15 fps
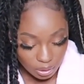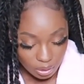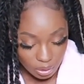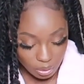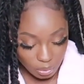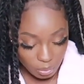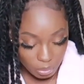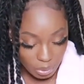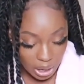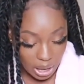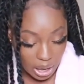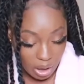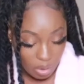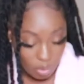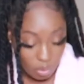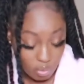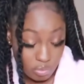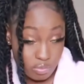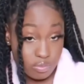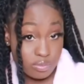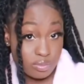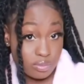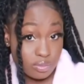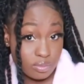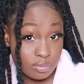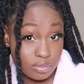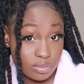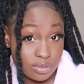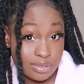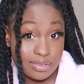Oh wow,
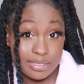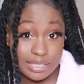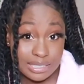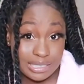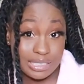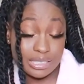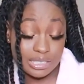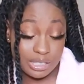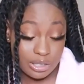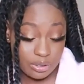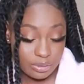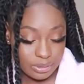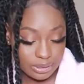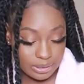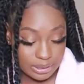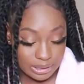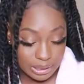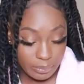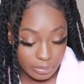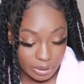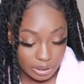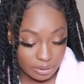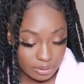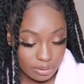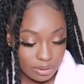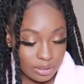this looks cute. This is something.